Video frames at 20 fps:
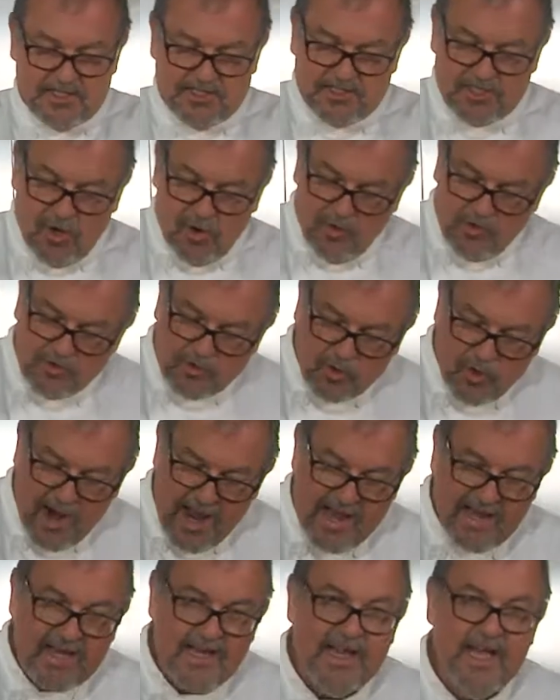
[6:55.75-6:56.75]
Don't
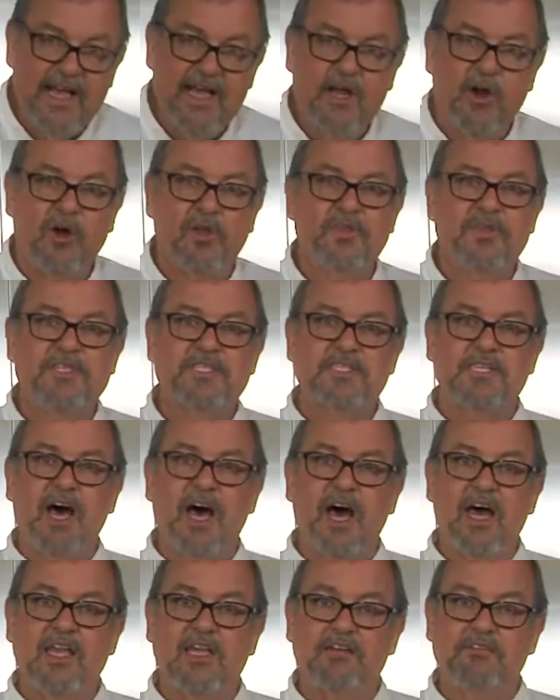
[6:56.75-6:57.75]
crack an egg on the
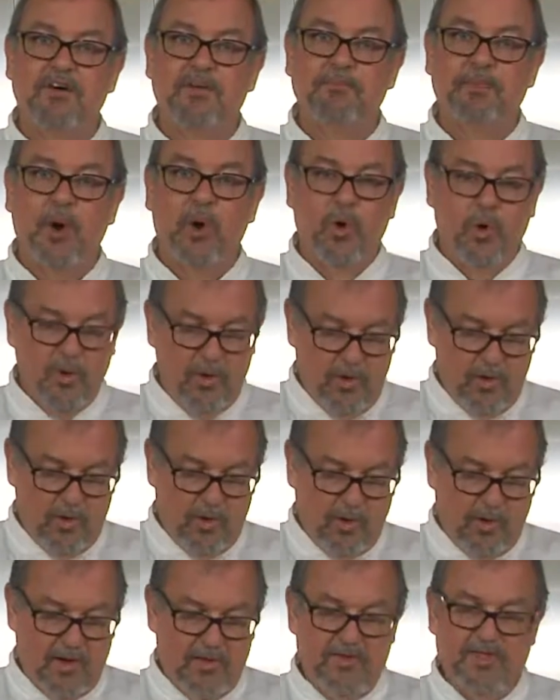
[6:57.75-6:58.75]
side of a bowl
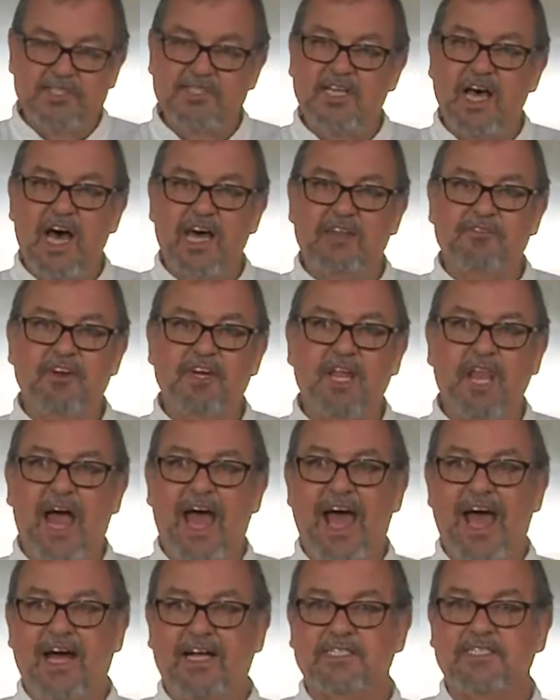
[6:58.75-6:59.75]
or on the side of a
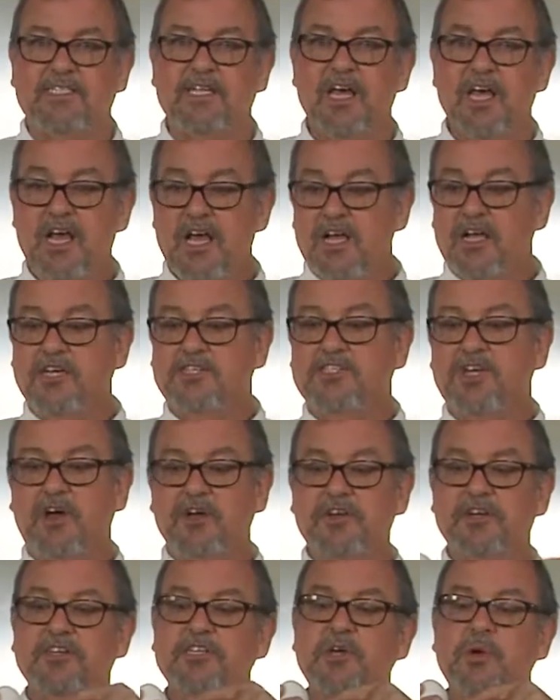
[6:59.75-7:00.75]
glass, because
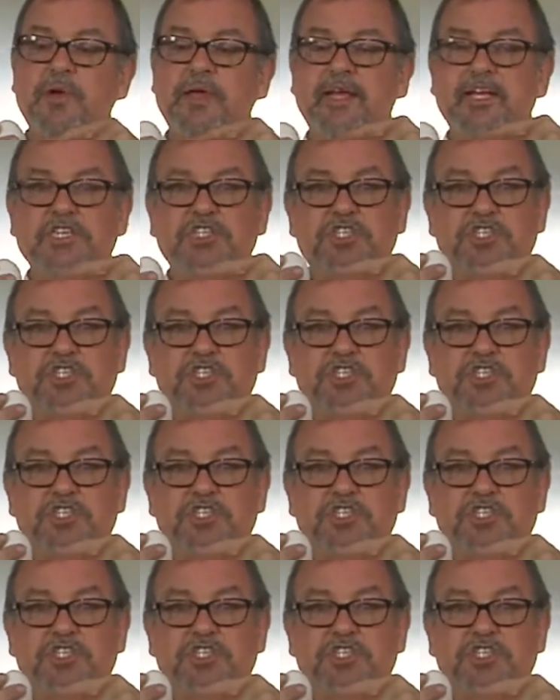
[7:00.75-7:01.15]
all you're doing is